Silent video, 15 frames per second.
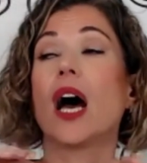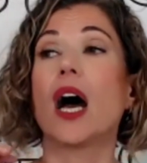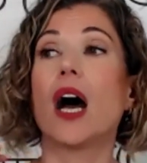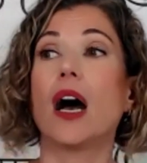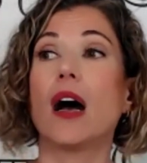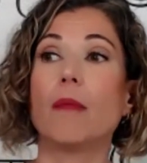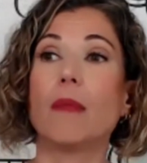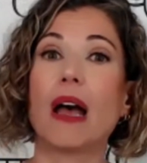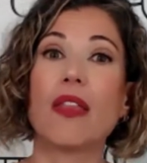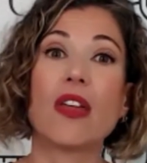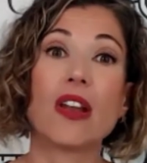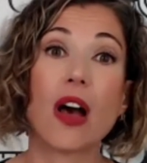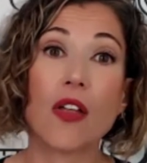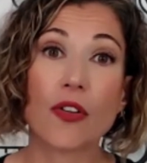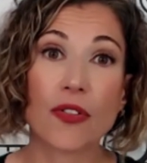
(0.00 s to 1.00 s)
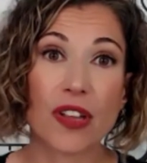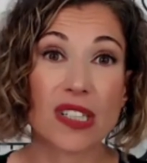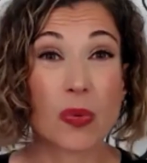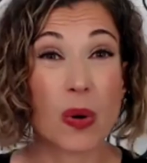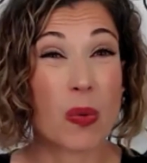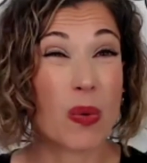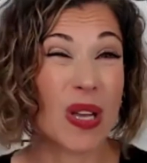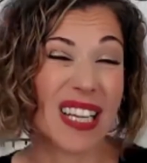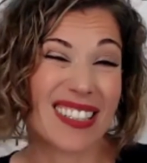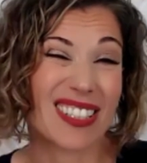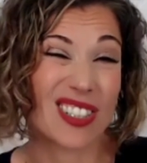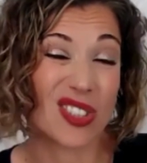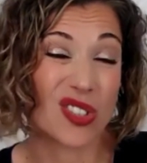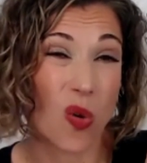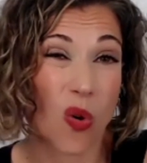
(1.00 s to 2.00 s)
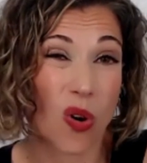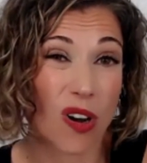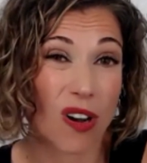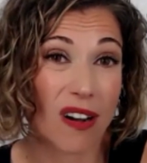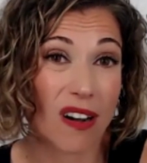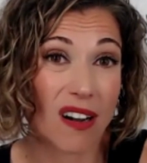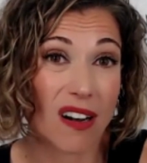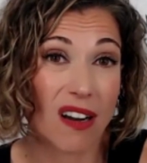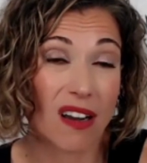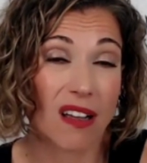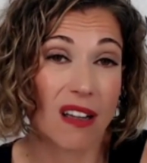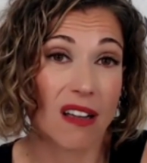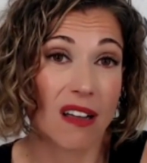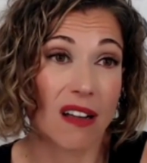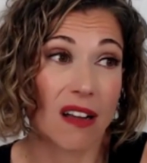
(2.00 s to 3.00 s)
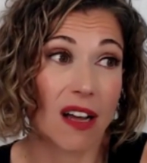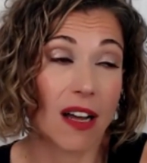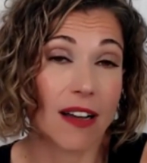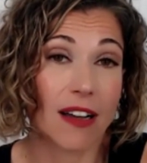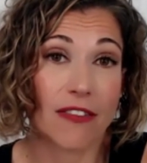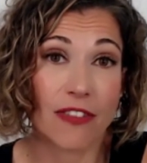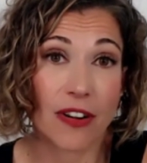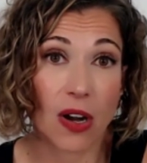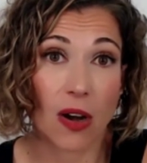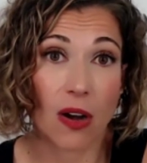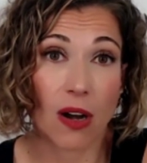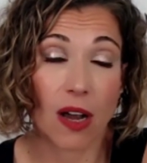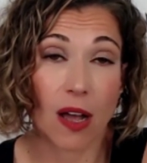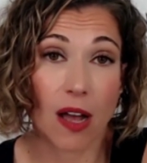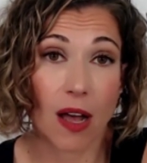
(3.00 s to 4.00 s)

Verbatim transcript: Um, and then other things where we can store uh, a fair